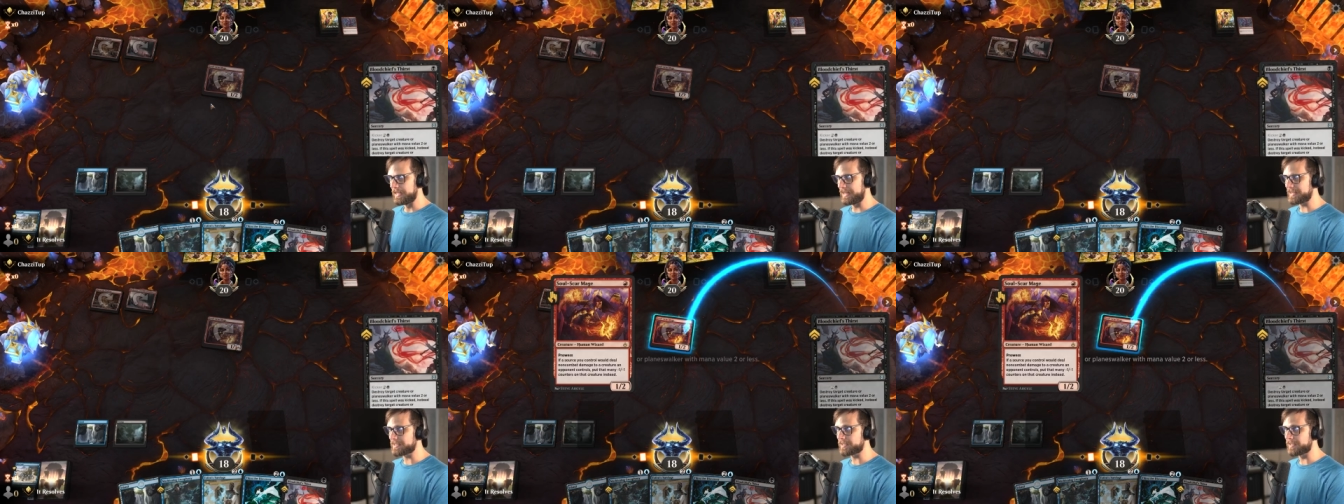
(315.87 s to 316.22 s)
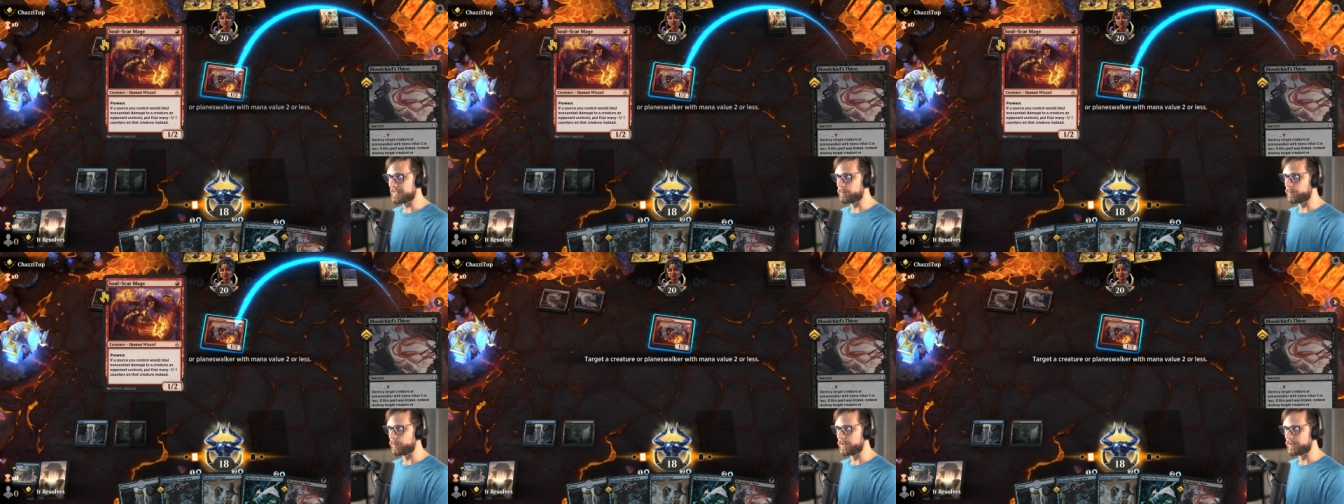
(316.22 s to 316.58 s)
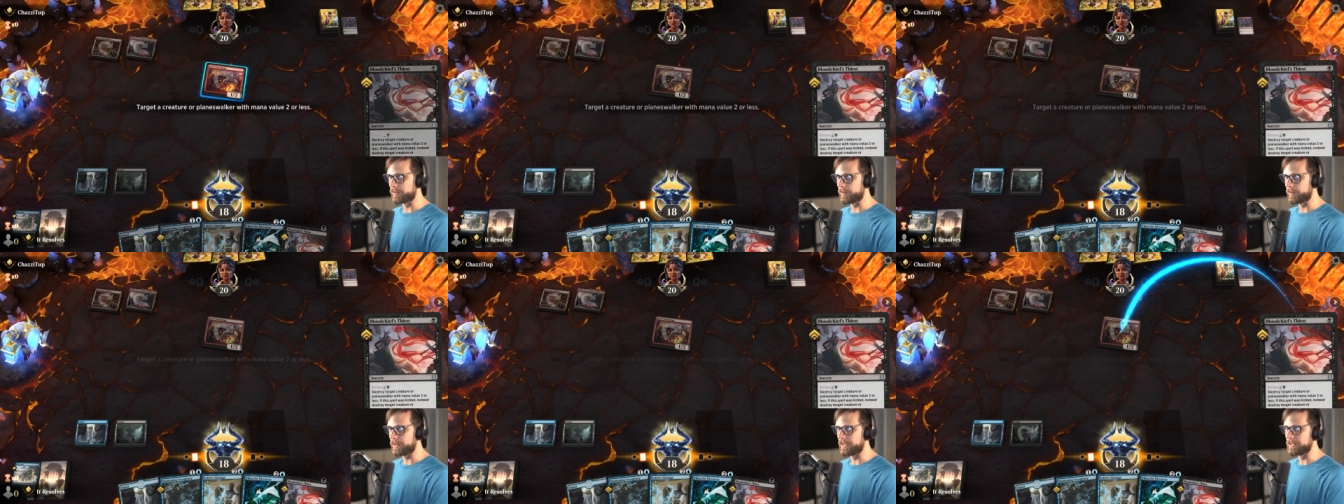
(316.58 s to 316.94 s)
actually will
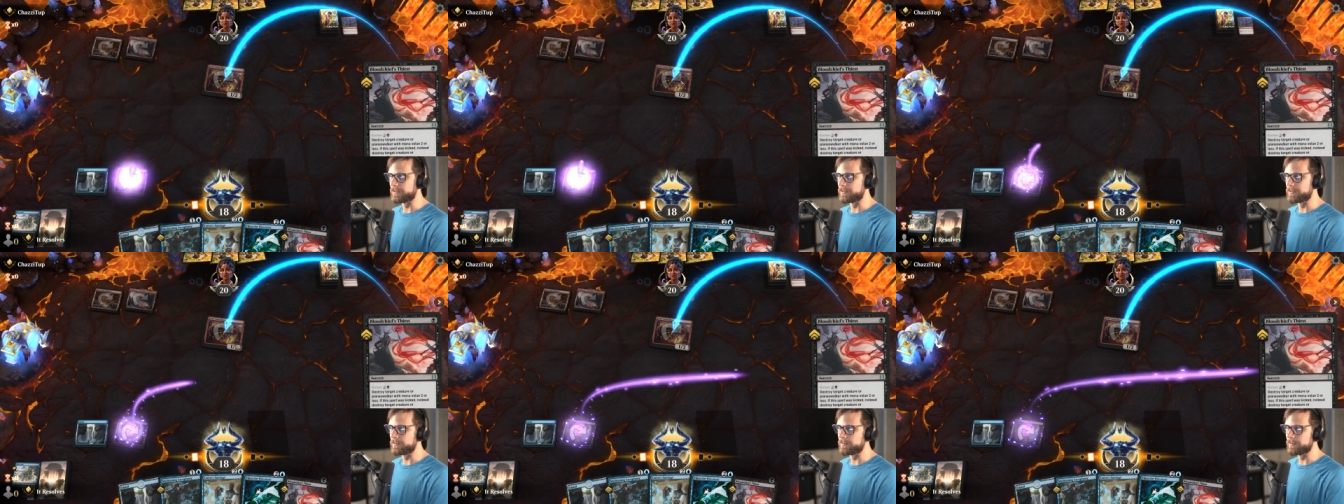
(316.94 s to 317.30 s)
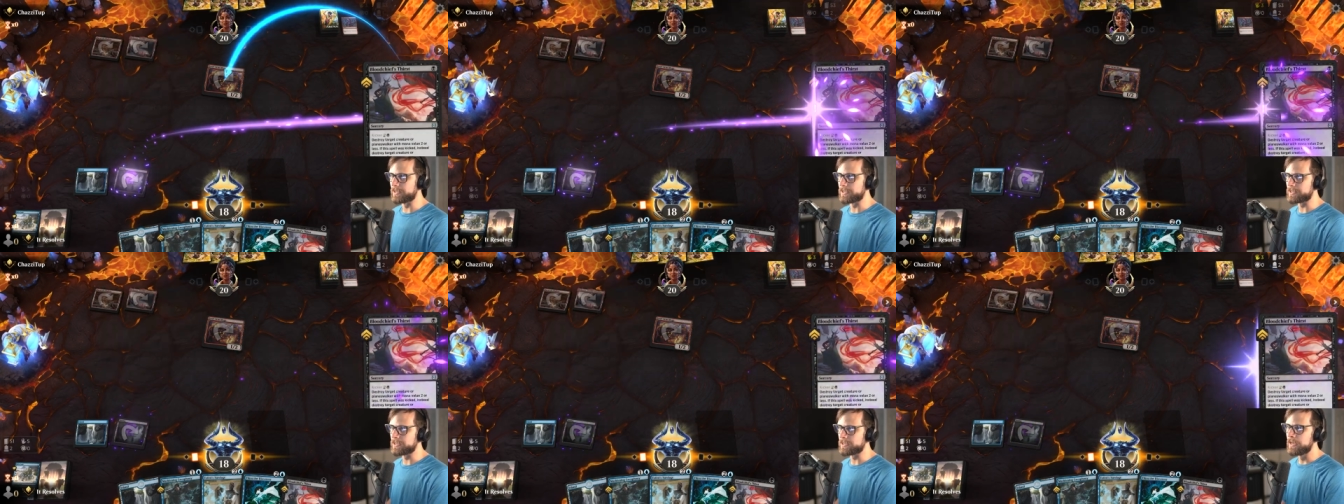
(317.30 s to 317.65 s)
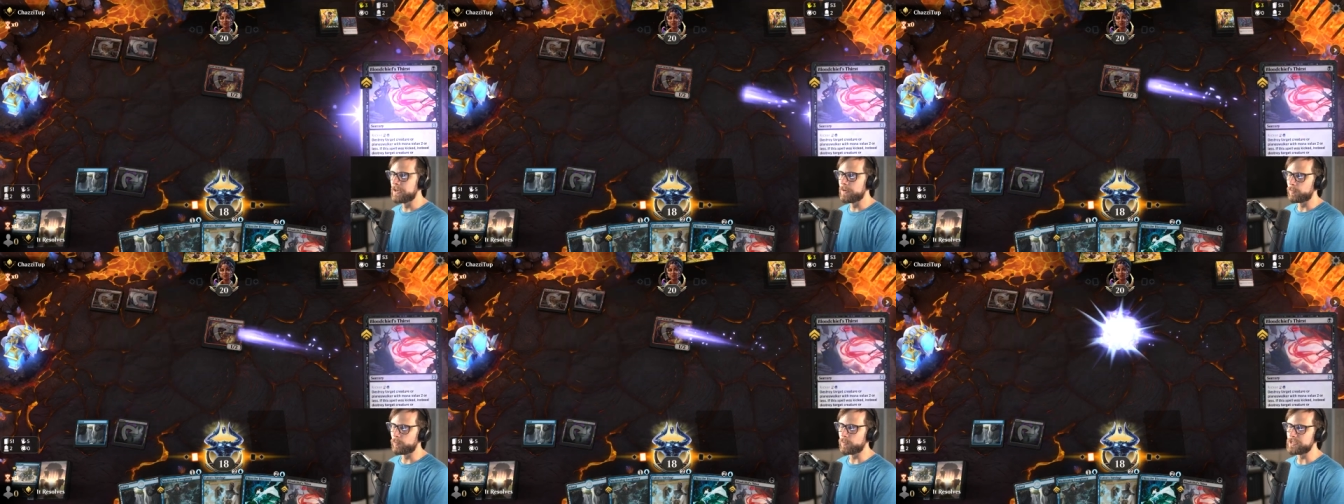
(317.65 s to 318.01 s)
go ahead and do this.
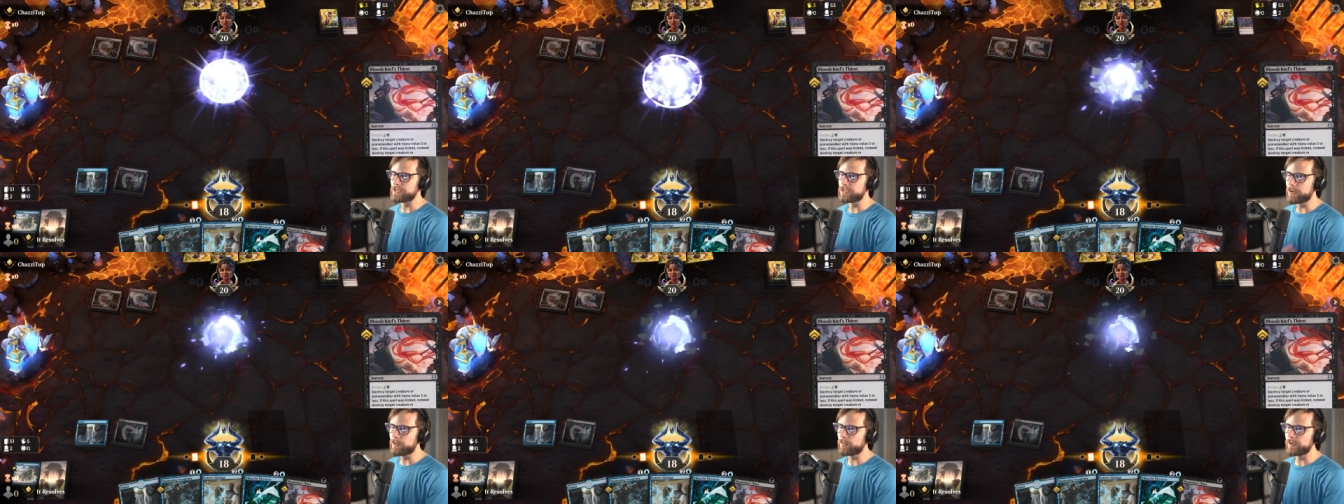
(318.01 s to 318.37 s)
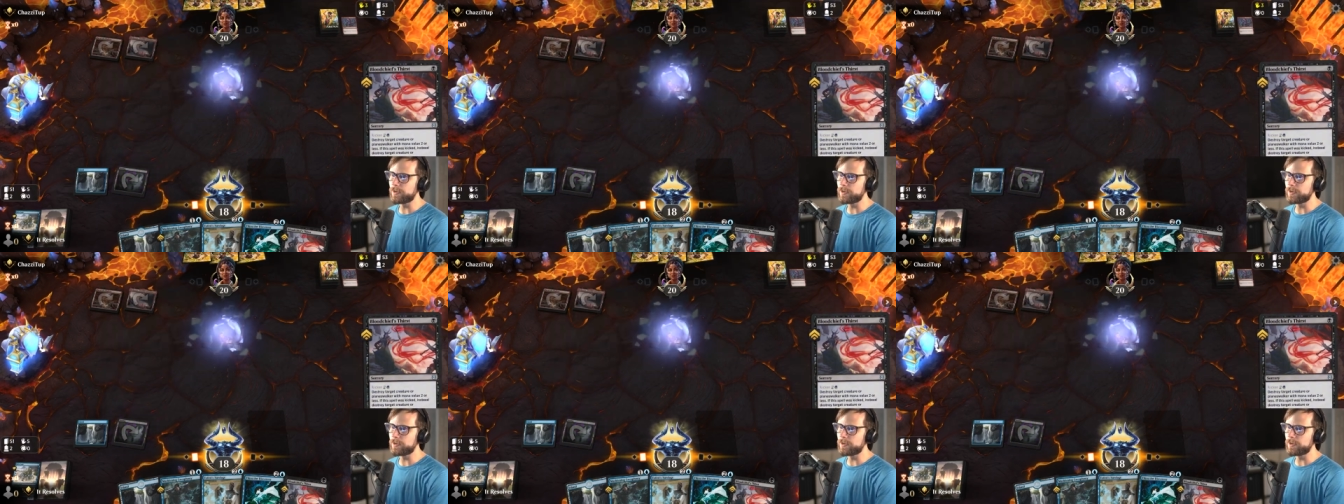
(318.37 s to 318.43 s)
We don't